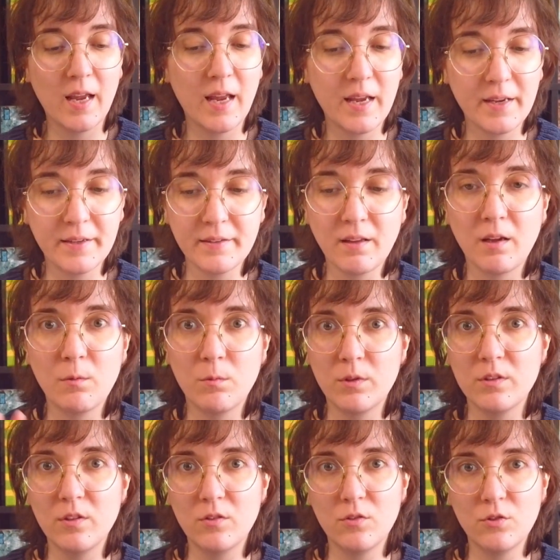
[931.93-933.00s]
and I
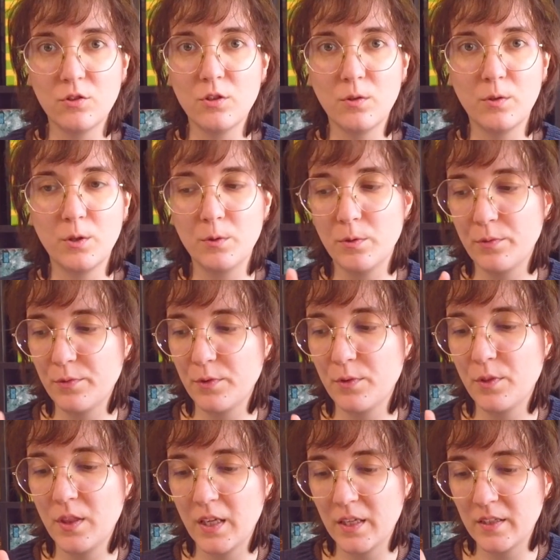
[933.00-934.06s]
wanted to show you a few
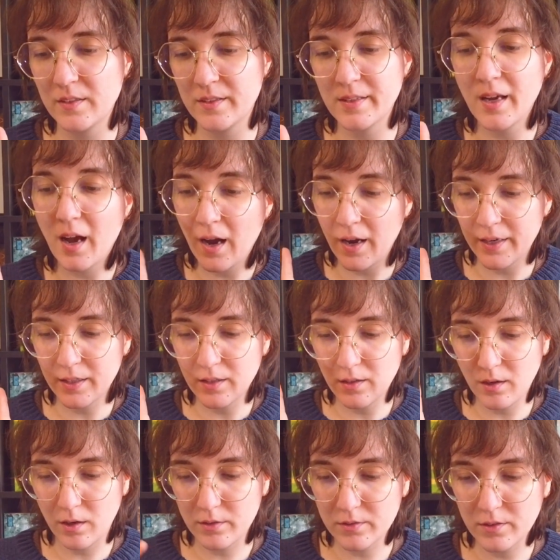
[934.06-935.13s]
things I
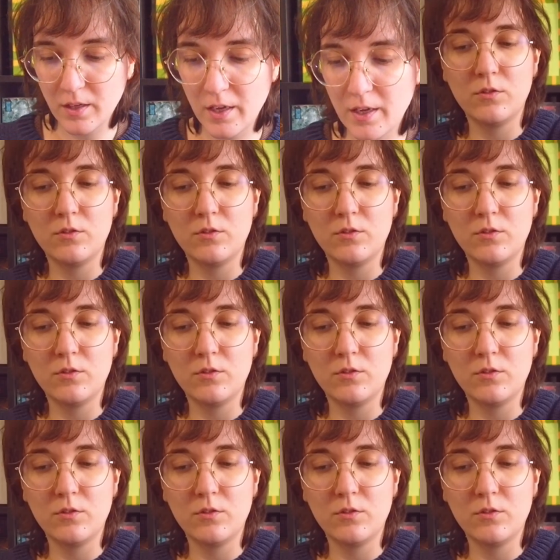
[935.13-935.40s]
got.